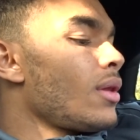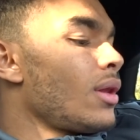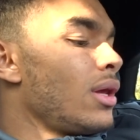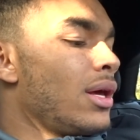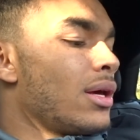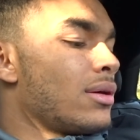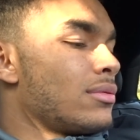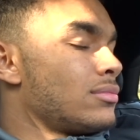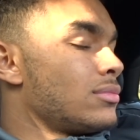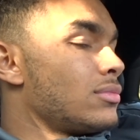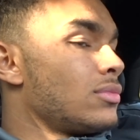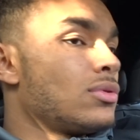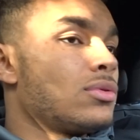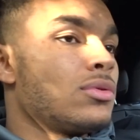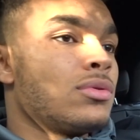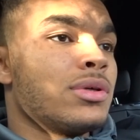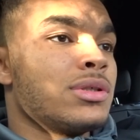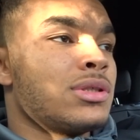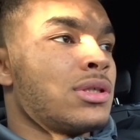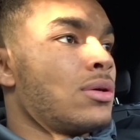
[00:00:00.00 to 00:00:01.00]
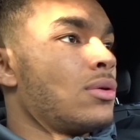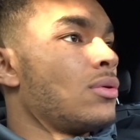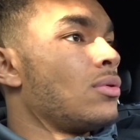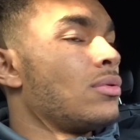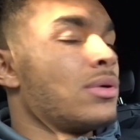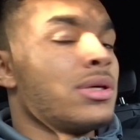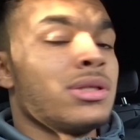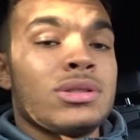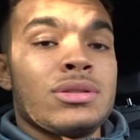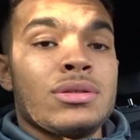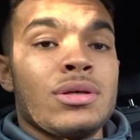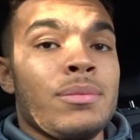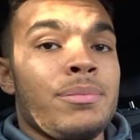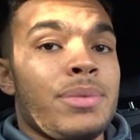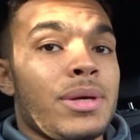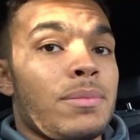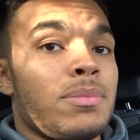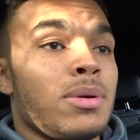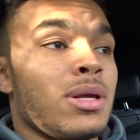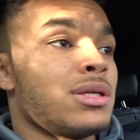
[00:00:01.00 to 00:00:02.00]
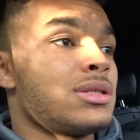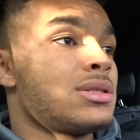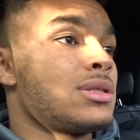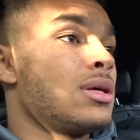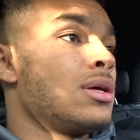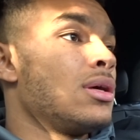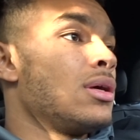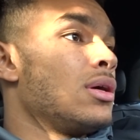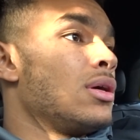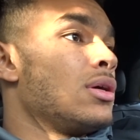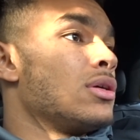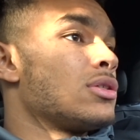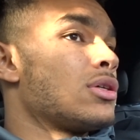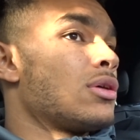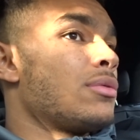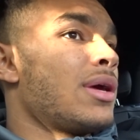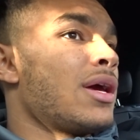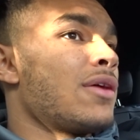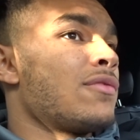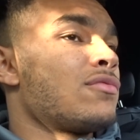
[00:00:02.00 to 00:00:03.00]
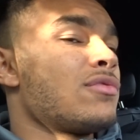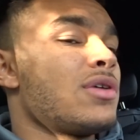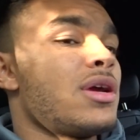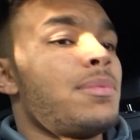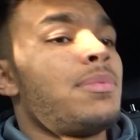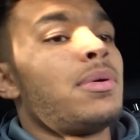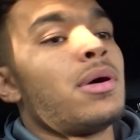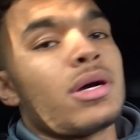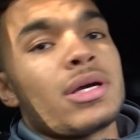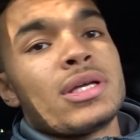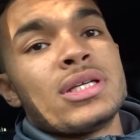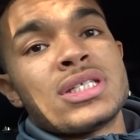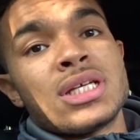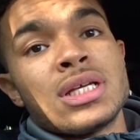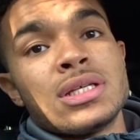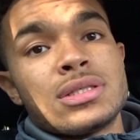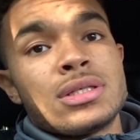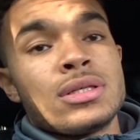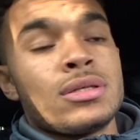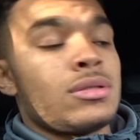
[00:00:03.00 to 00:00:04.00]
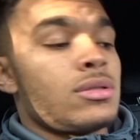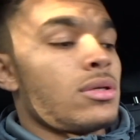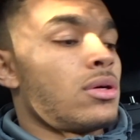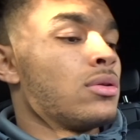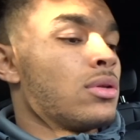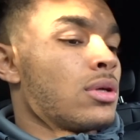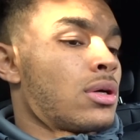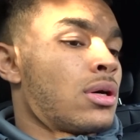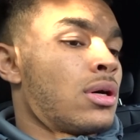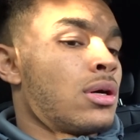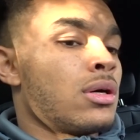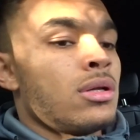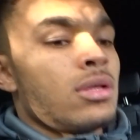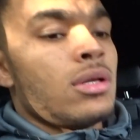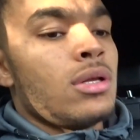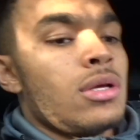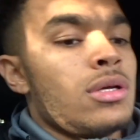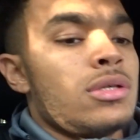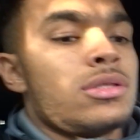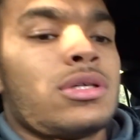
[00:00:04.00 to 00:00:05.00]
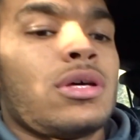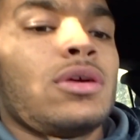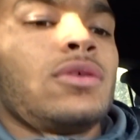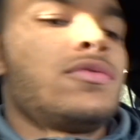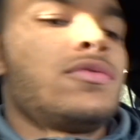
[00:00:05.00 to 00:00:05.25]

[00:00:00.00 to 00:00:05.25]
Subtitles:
Yeah, always a big plus. So we have rear parking sensors on the car. So